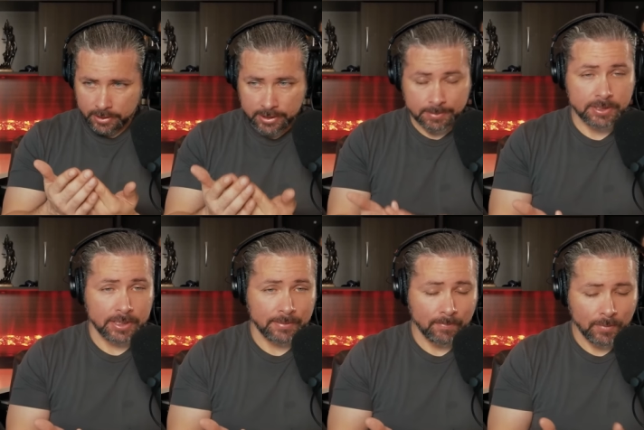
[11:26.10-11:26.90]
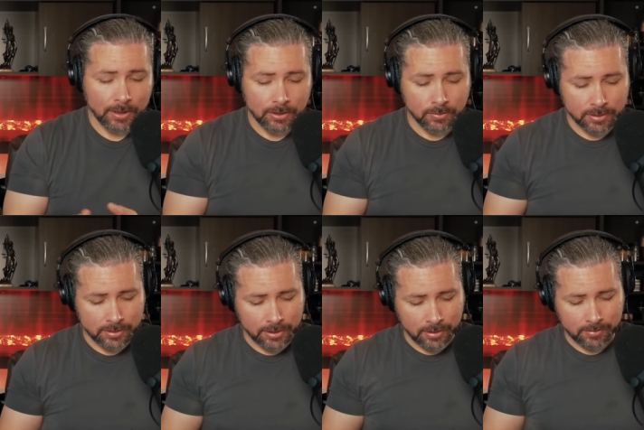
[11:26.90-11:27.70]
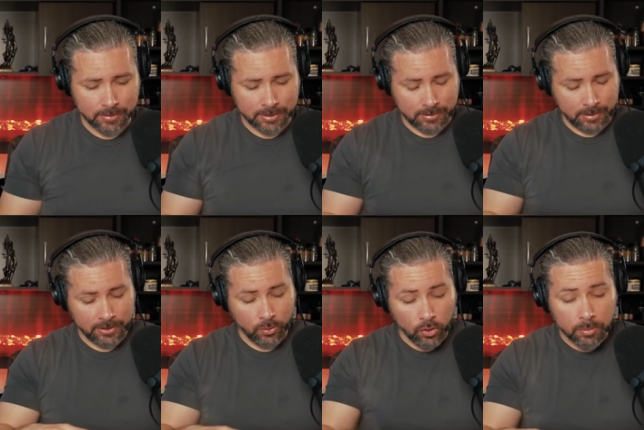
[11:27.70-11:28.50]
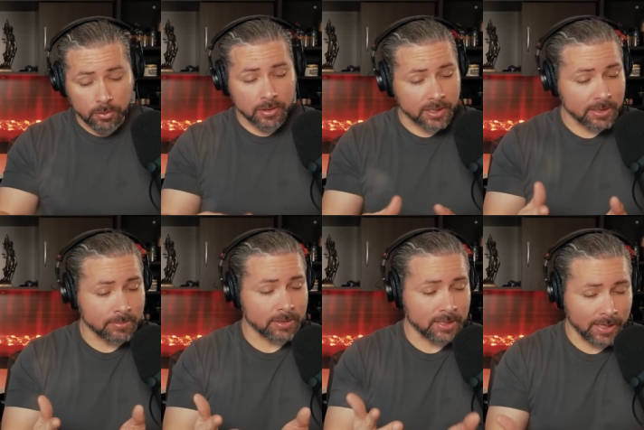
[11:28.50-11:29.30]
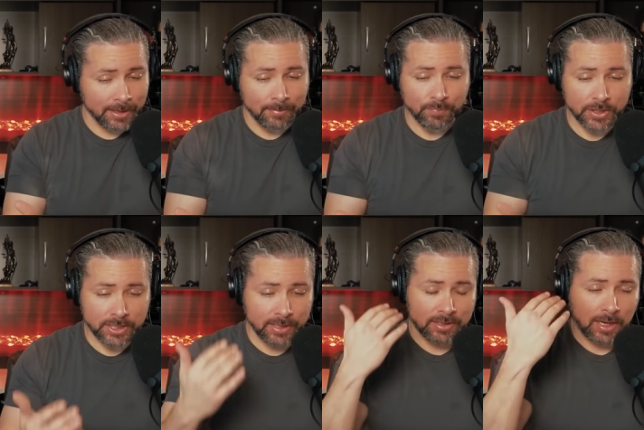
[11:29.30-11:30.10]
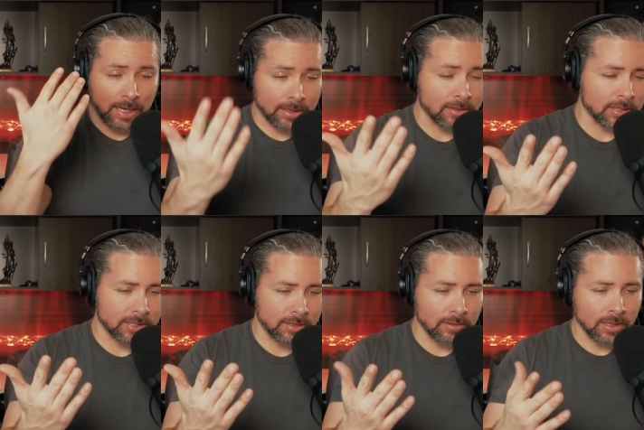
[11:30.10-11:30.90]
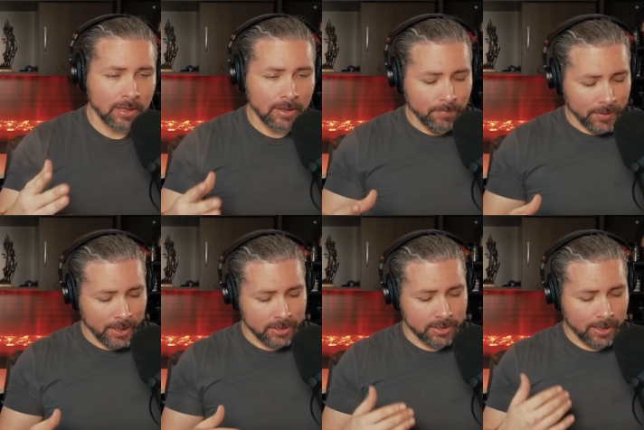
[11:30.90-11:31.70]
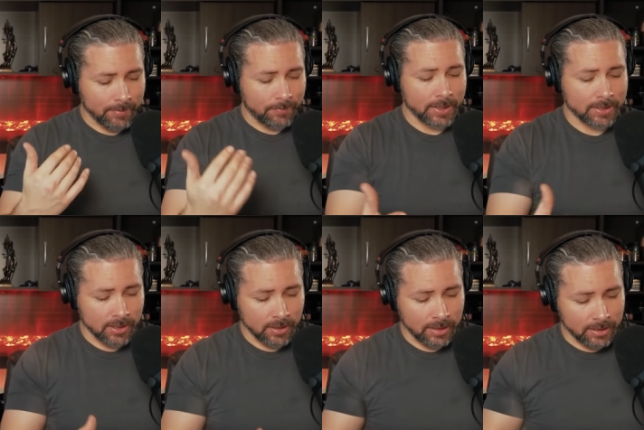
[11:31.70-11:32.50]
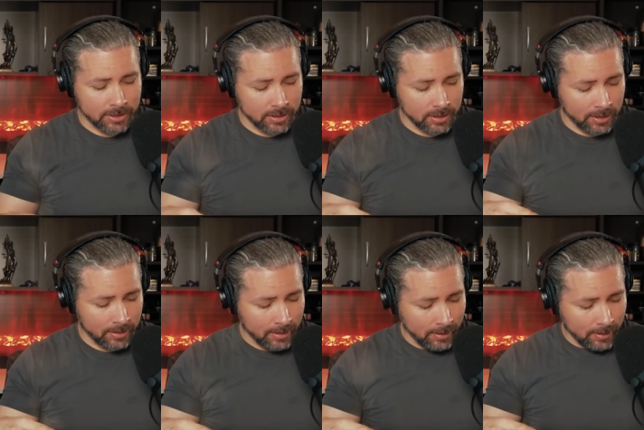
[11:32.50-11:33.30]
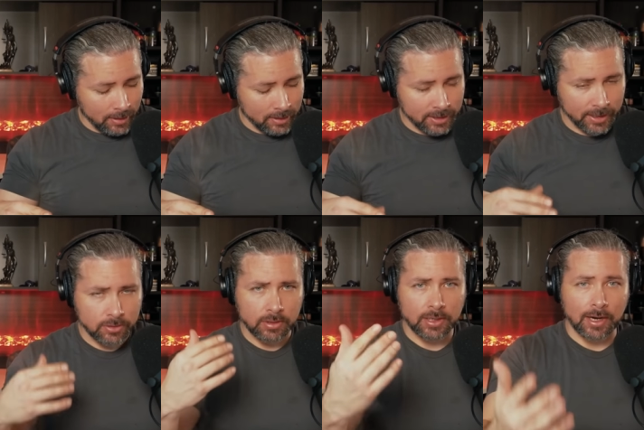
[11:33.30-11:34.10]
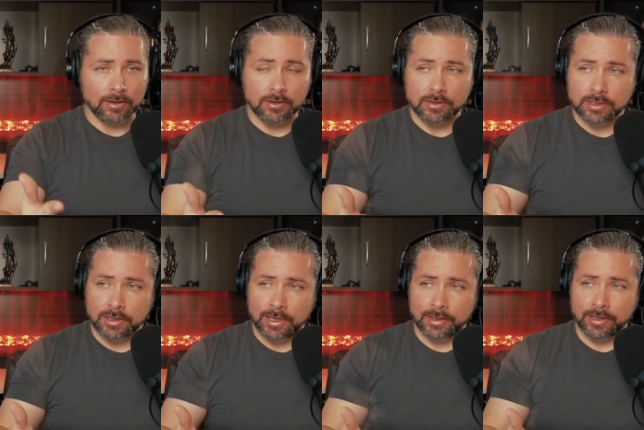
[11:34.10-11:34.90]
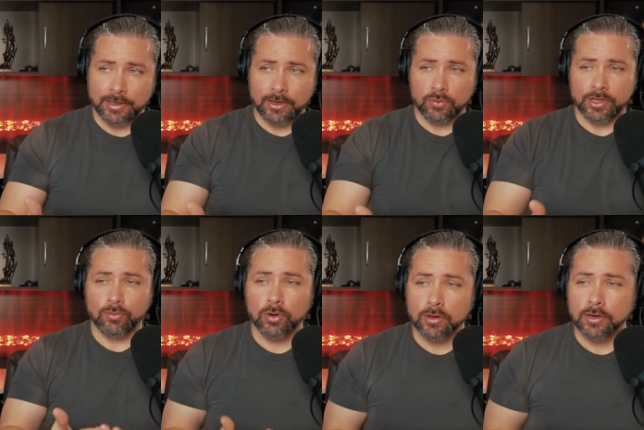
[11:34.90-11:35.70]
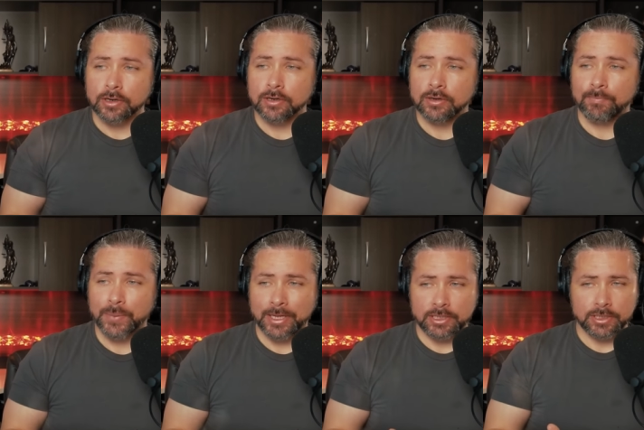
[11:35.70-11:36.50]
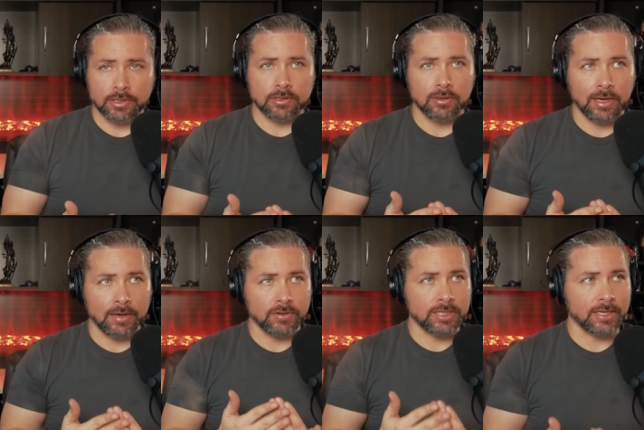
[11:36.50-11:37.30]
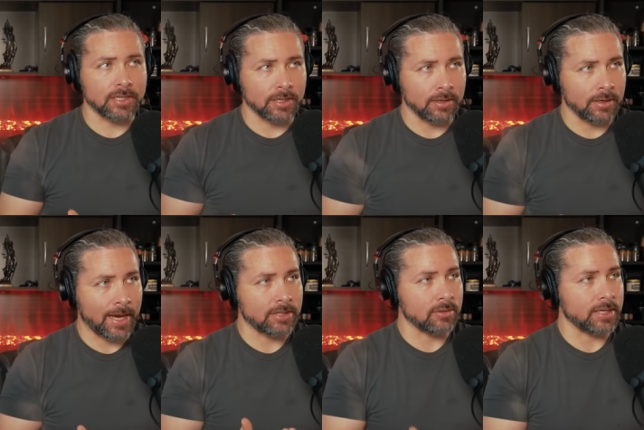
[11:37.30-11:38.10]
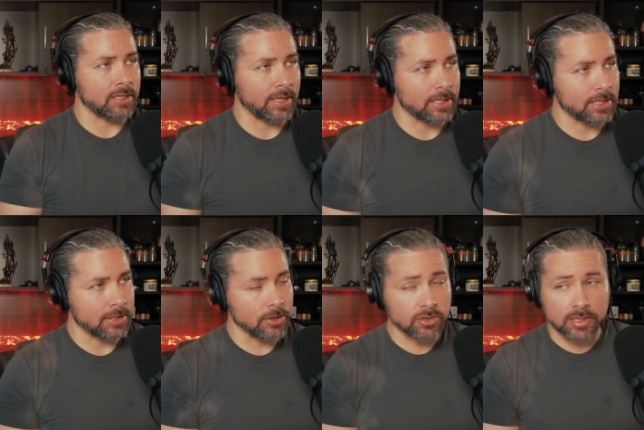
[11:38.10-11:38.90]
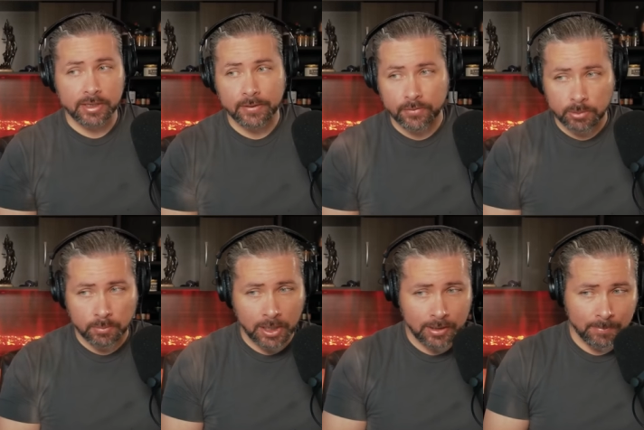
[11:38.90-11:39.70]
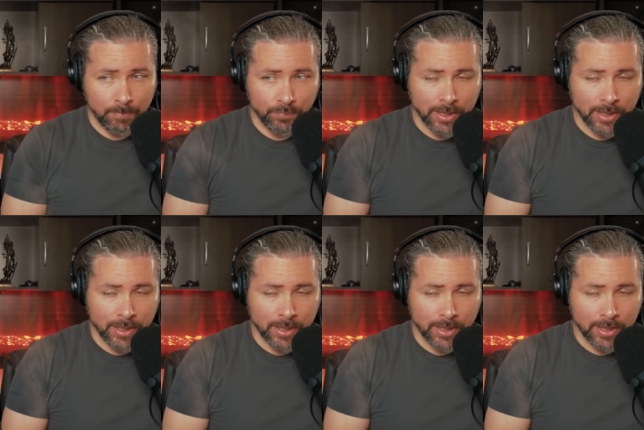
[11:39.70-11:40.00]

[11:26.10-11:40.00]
Gypsy, who was, you know, this adorable looking kid. She had this eye condition and she got it fixed. And then she uh, takes her to the doctors and they go and they work on her. And she gets a lot of attention and adulation that she used to get from her mom,